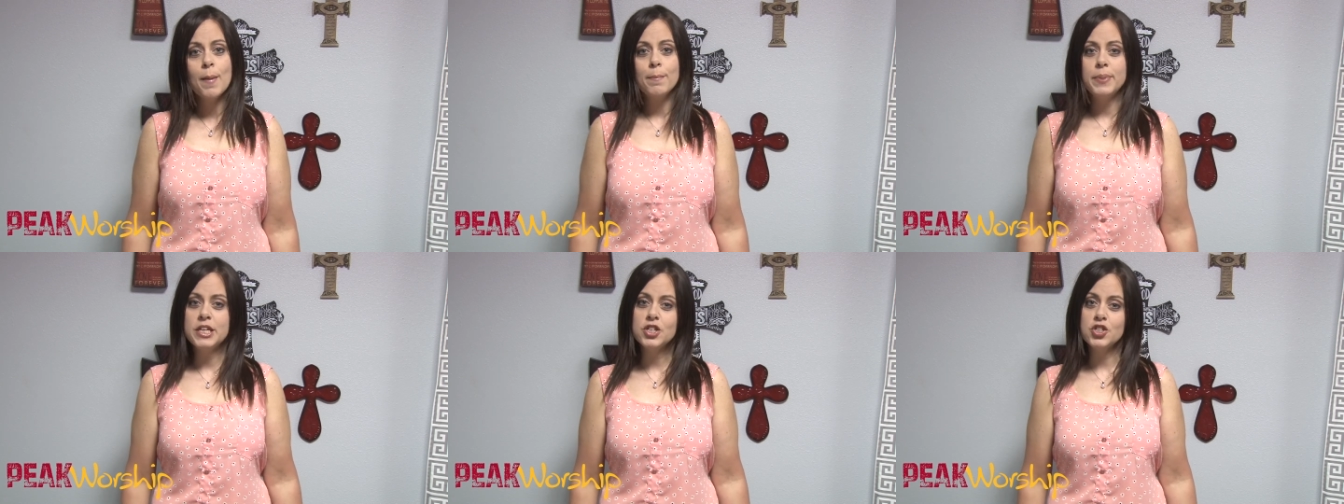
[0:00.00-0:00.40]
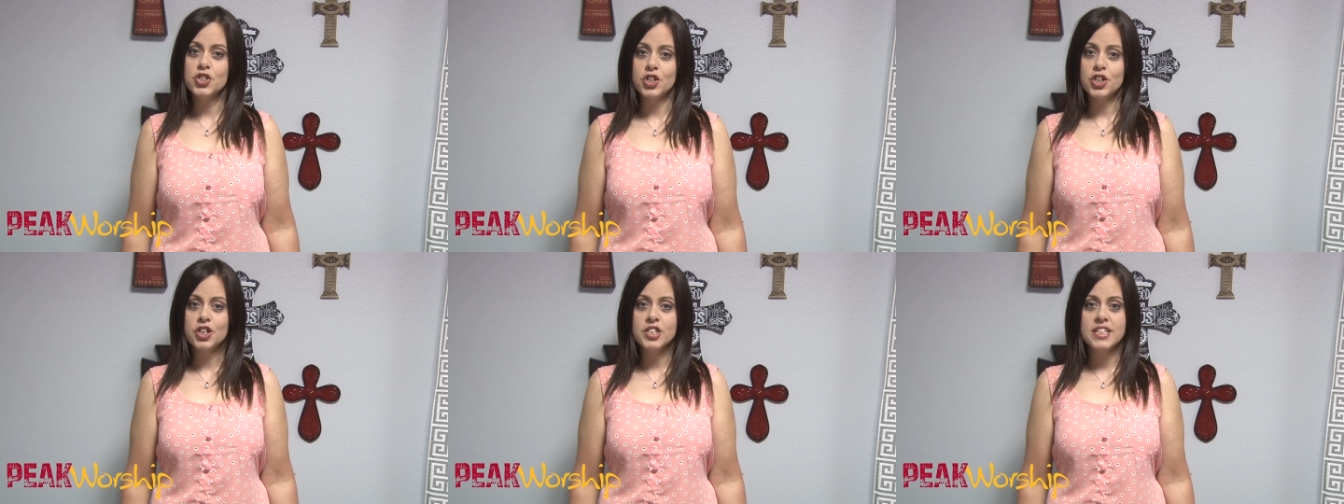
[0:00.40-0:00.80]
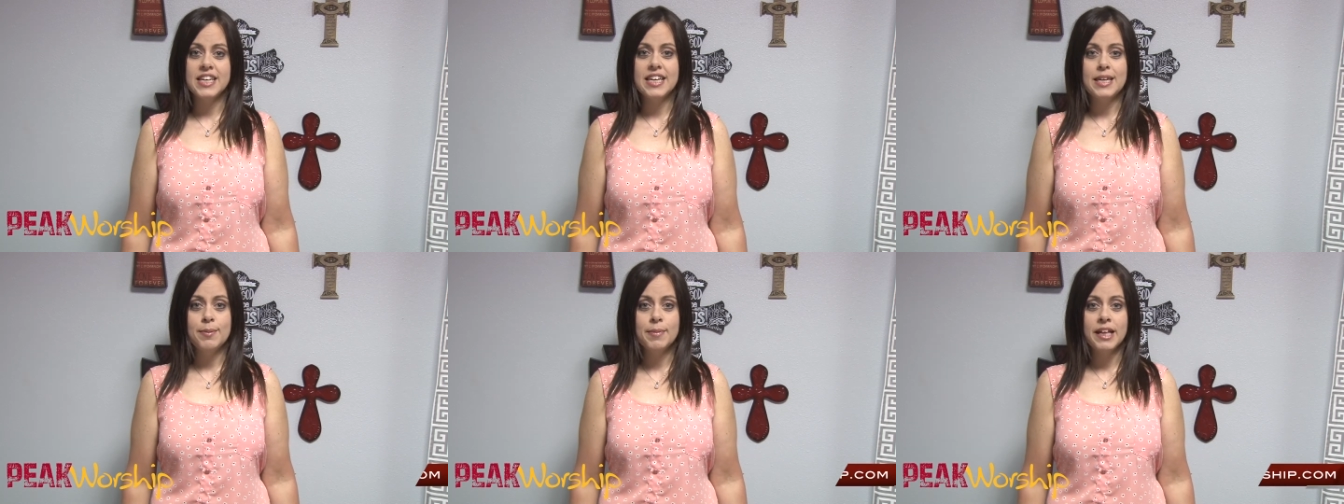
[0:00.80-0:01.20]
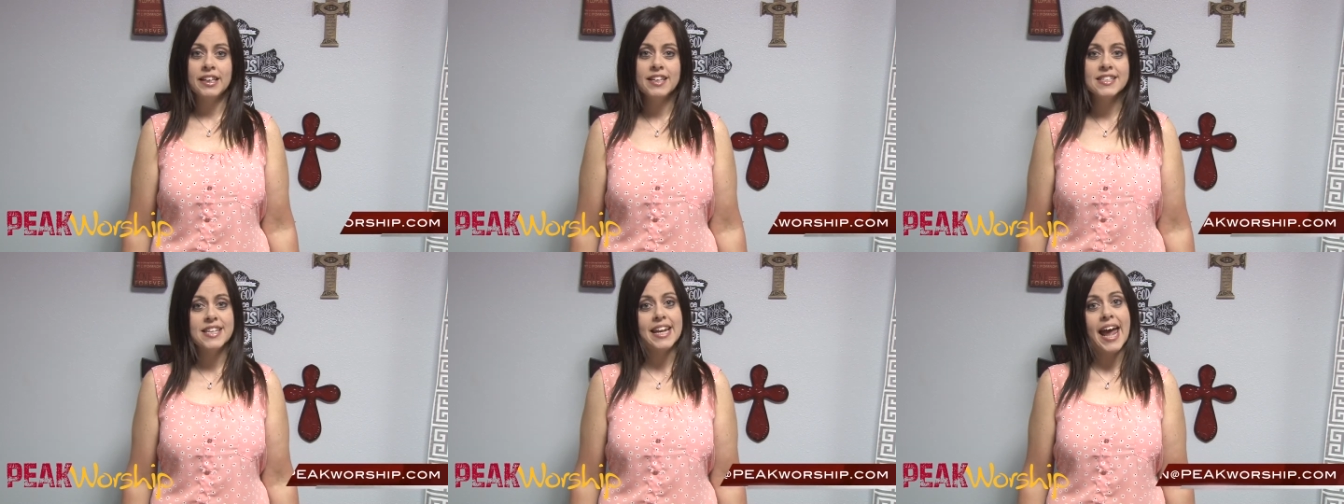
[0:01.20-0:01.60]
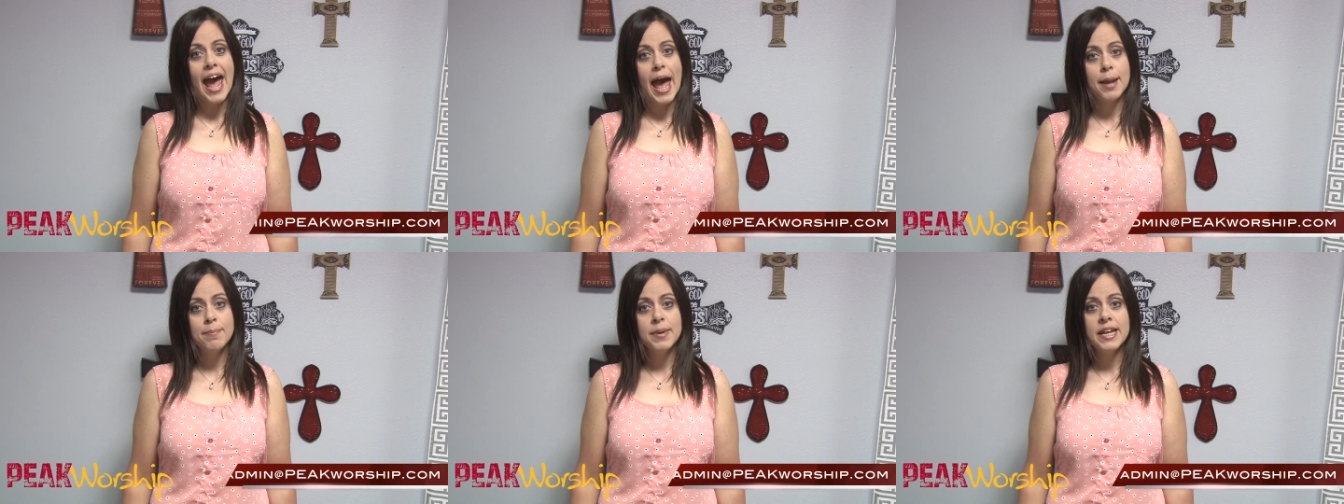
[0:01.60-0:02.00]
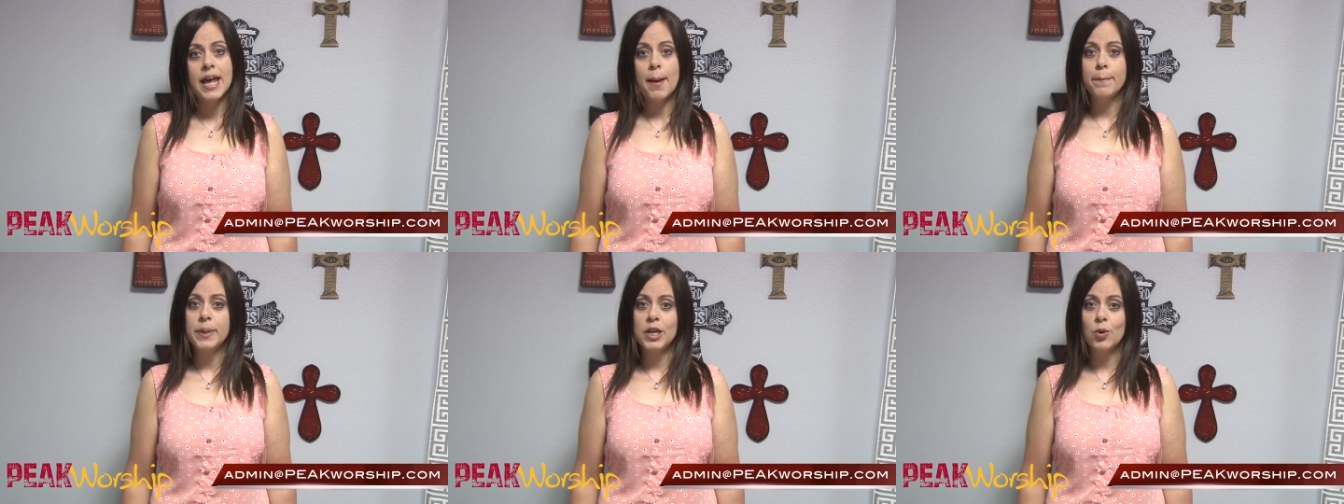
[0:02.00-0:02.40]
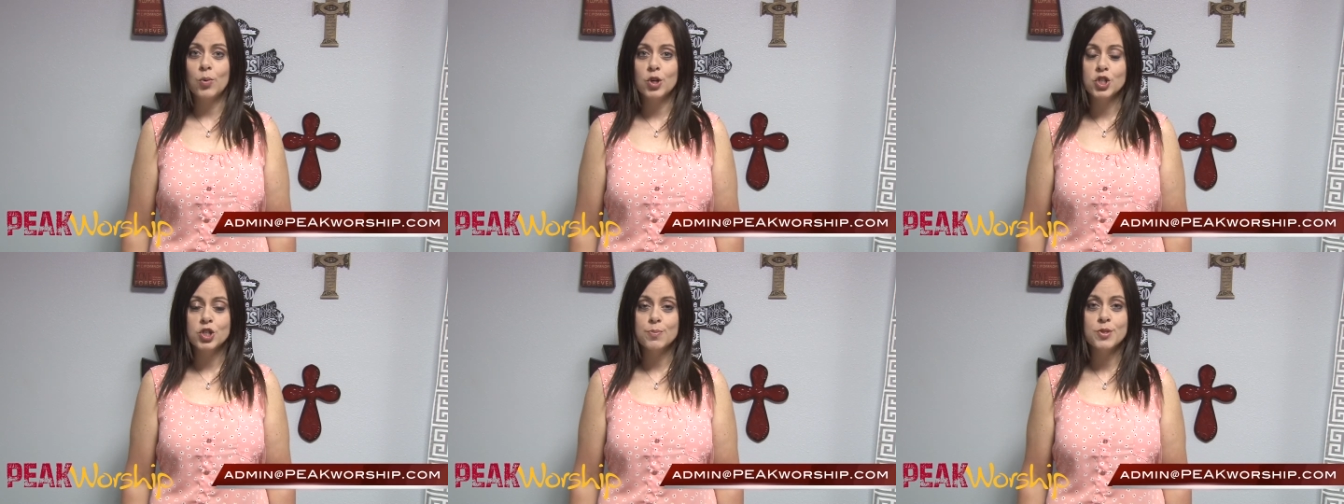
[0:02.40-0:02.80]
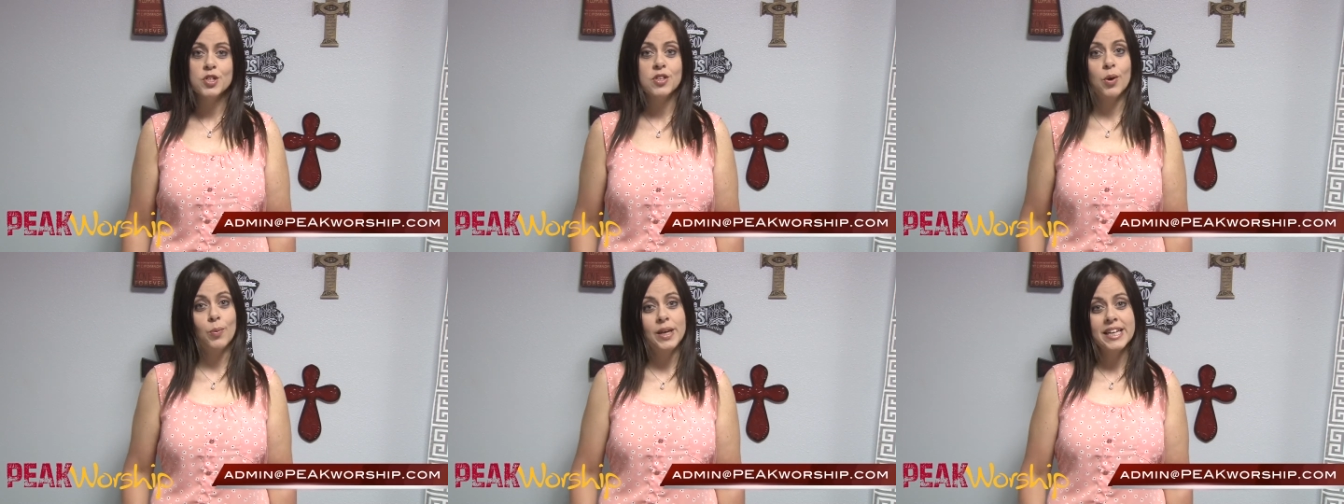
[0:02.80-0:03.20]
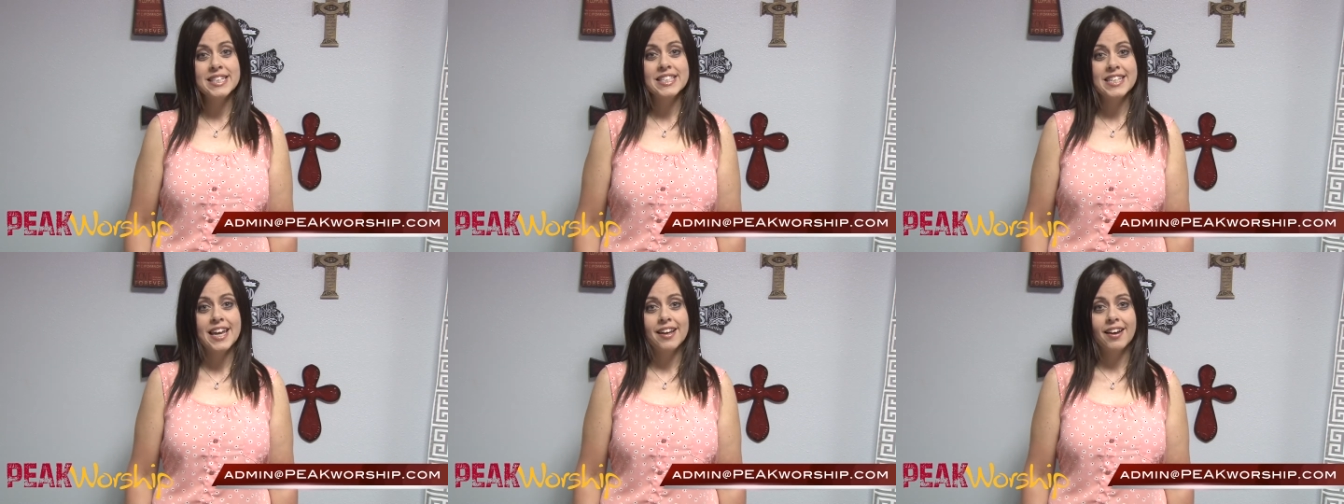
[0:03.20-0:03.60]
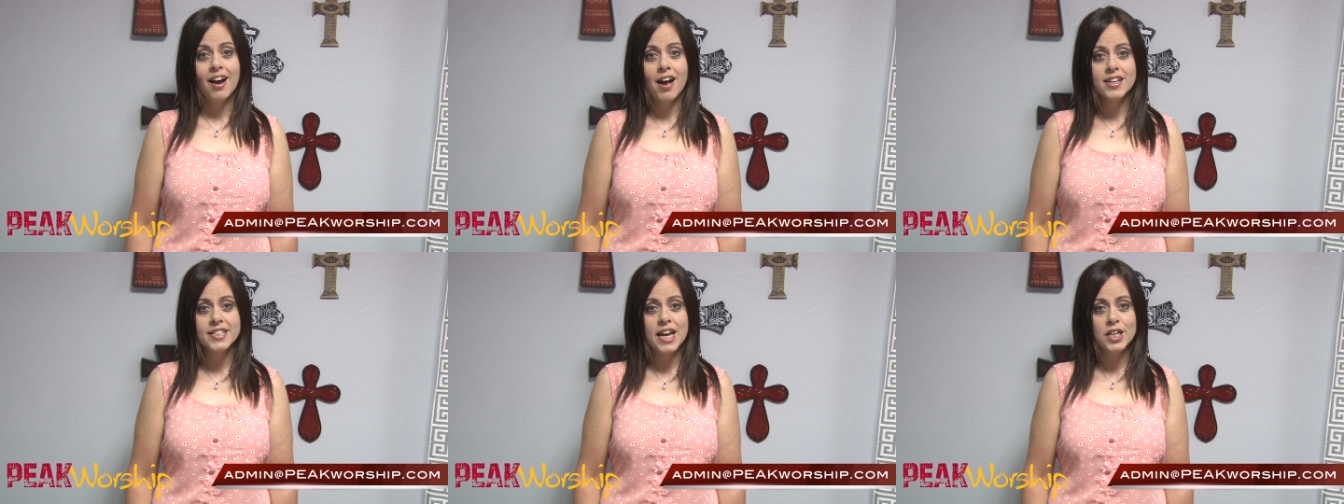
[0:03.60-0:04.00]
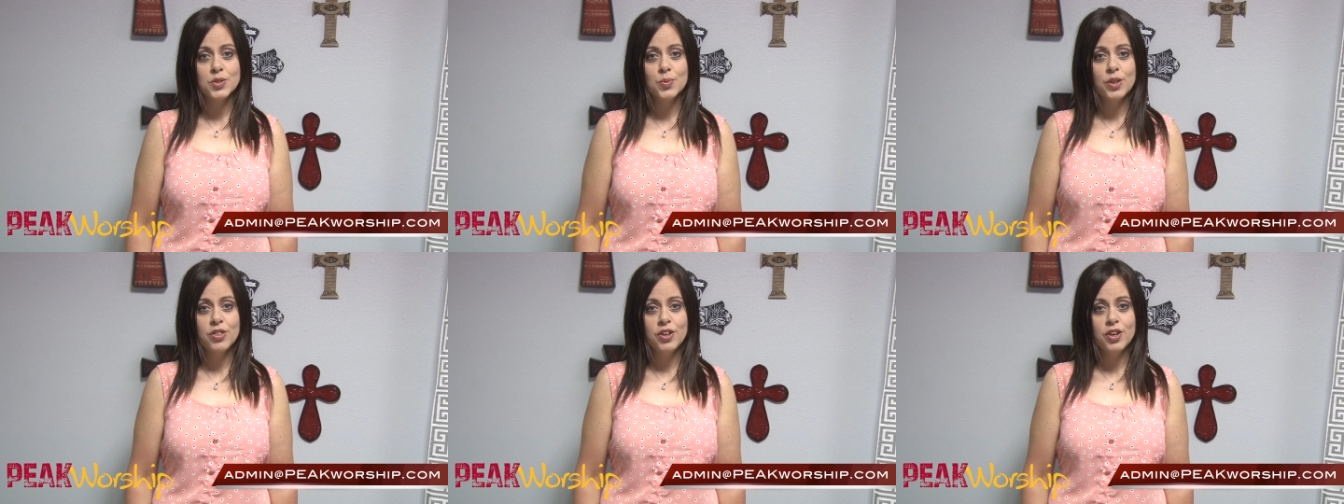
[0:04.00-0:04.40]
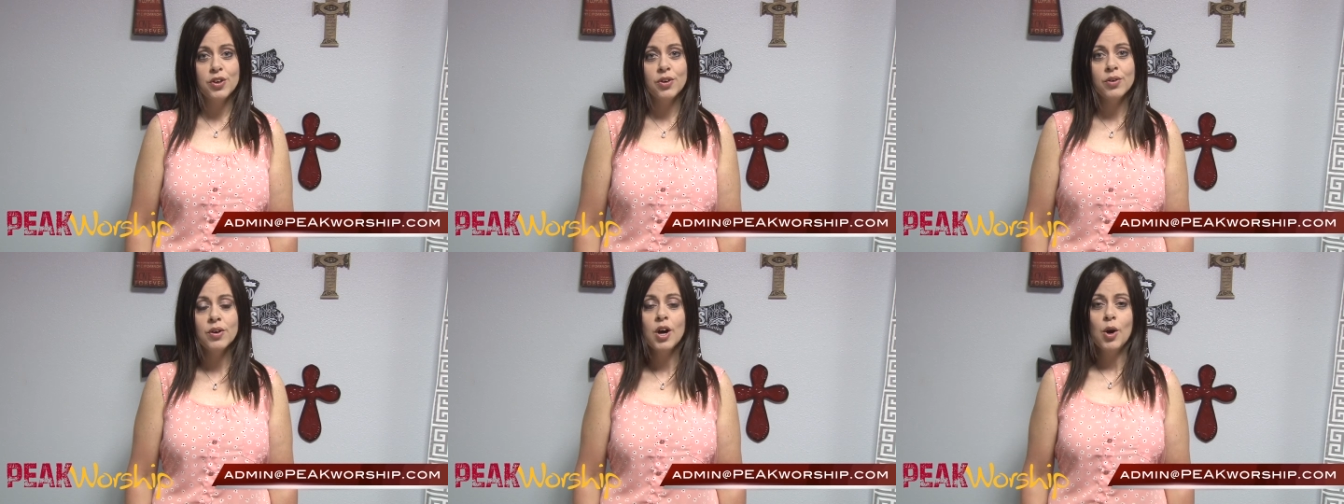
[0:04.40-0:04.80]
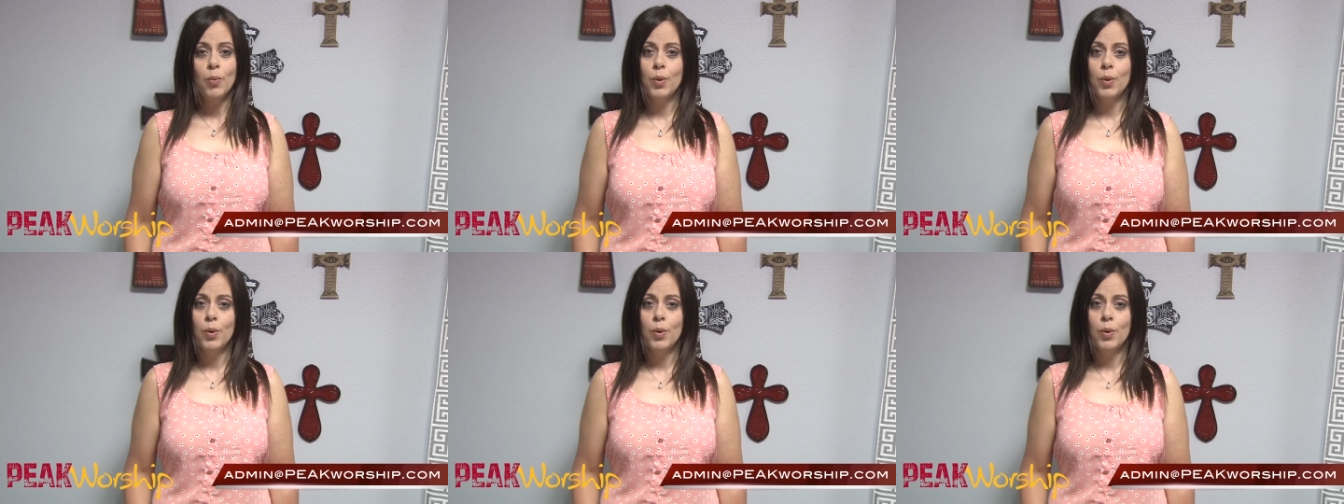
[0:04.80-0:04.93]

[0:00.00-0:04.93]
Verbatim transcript: be sure to email us at admin at Peak Worship so that we can stay in contact with you.